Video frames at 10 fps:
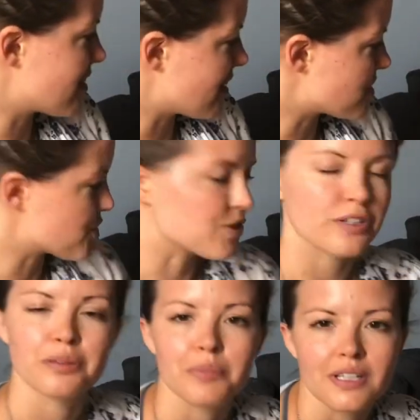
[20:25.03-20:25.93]
that's just
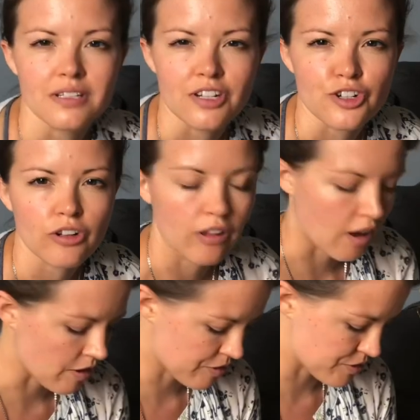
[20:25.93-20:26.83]
going to be a
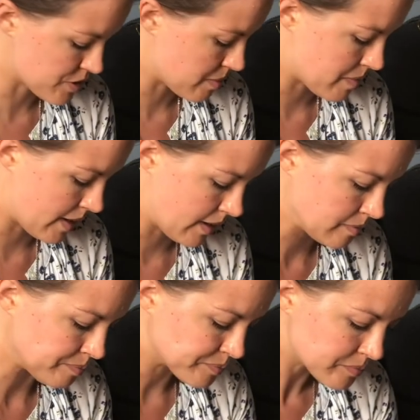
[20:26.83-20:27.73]
dishcloth or something.
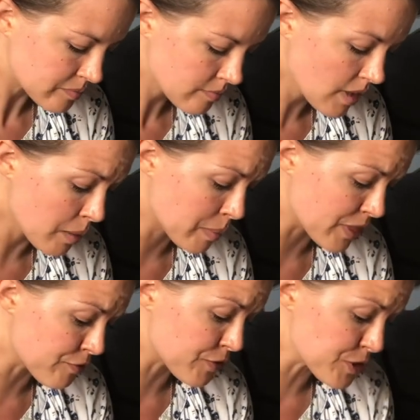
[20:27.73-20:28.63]
But the
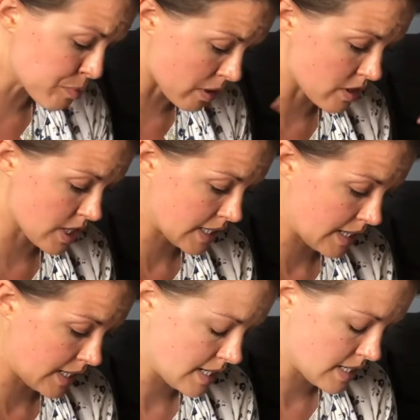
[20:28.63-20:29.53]
first project
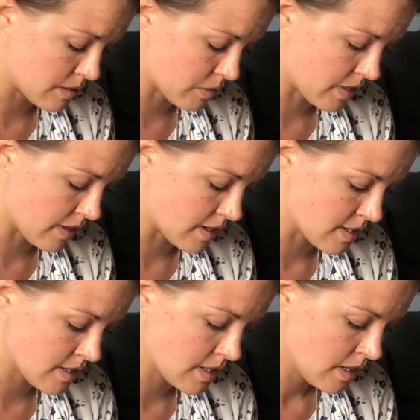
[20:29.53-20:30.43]
that I did with
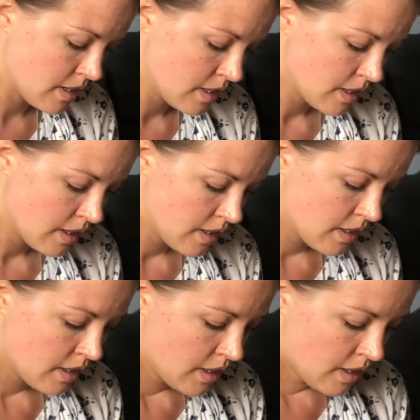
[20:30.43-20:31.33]
this,
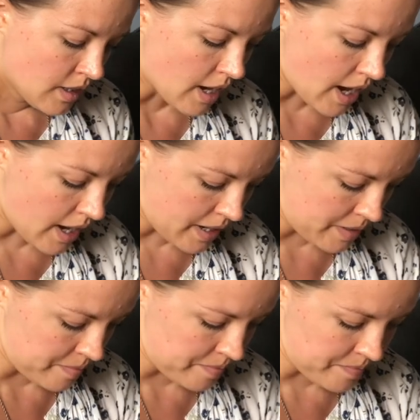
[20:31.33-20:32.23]

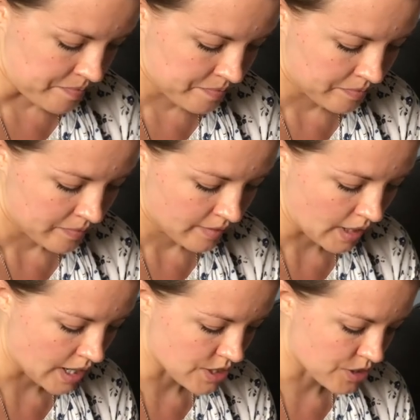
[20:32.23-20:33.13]

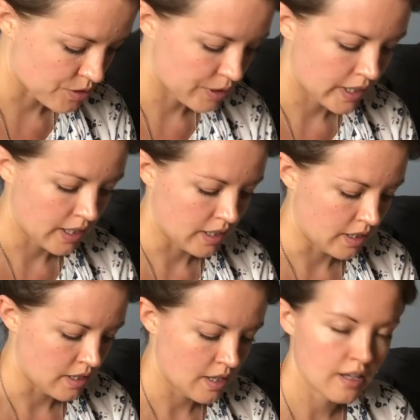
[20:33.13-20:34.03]
I just
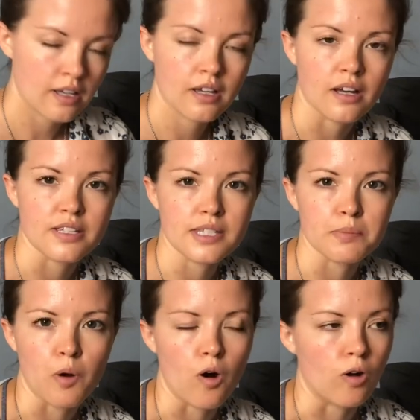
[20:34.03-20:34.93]
created a
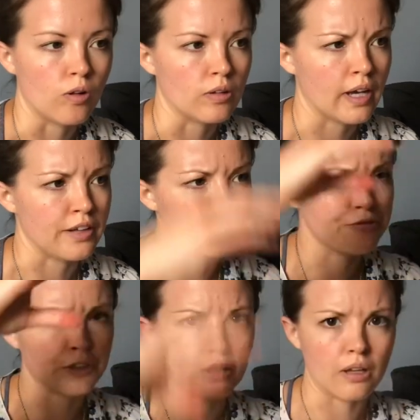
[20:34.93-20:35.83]
small kind of
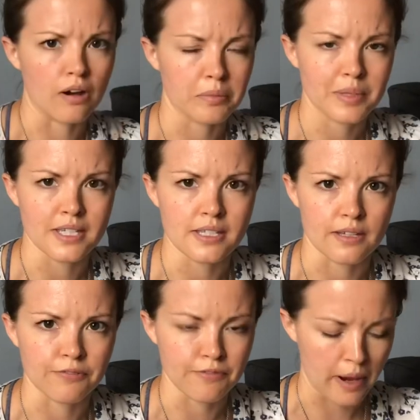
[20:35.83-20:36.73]
foot-long piece of
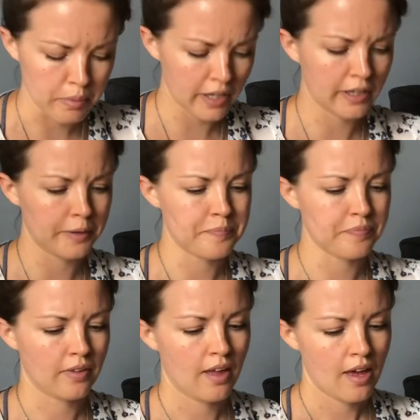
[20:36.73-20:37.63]
fabric,
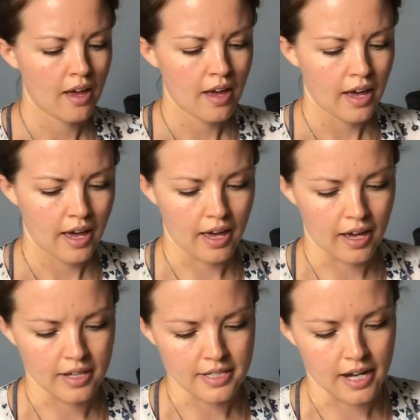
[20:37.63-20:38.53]

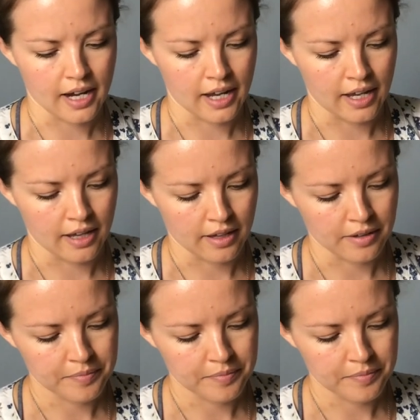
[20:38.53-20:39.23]
and I